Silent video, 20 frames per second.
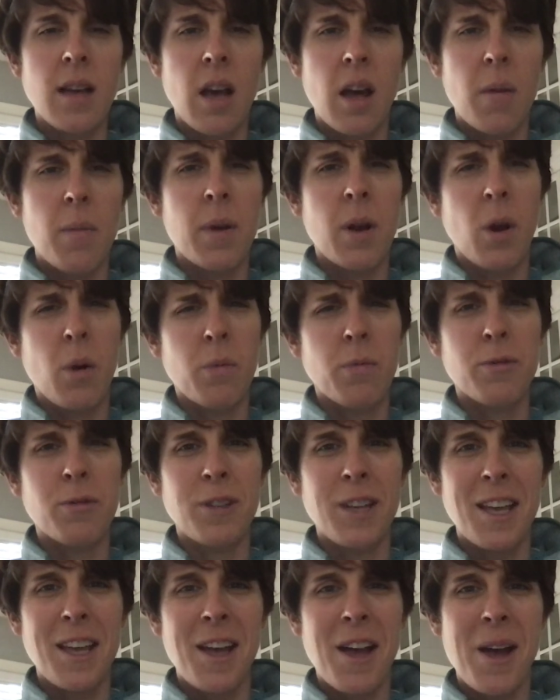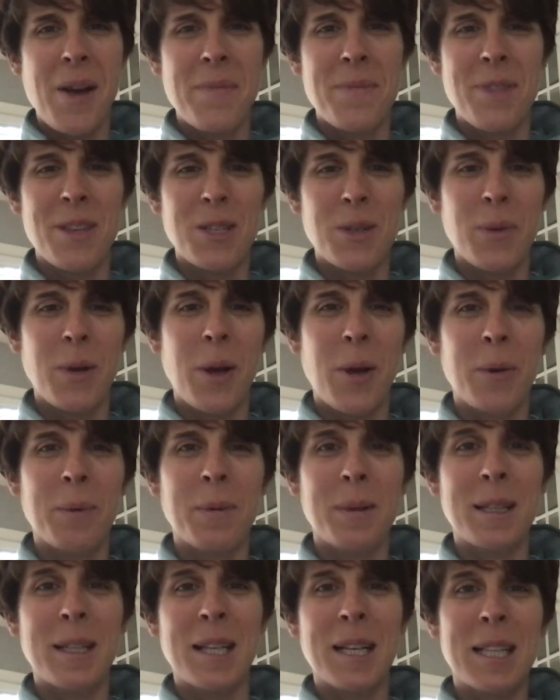and hopefully this will
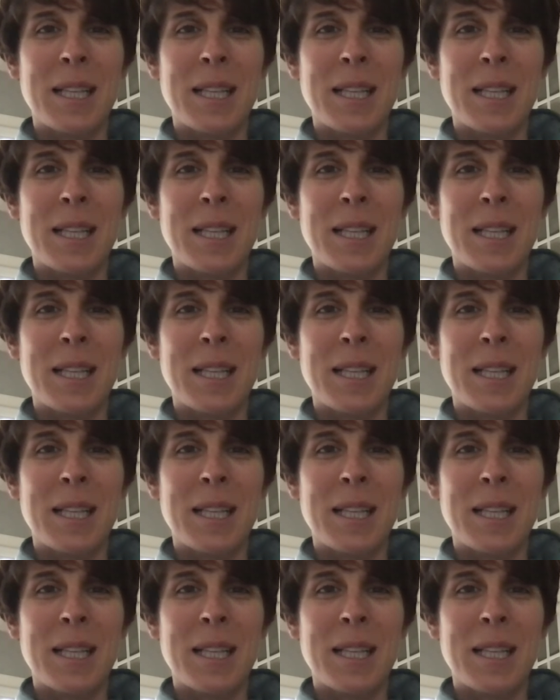help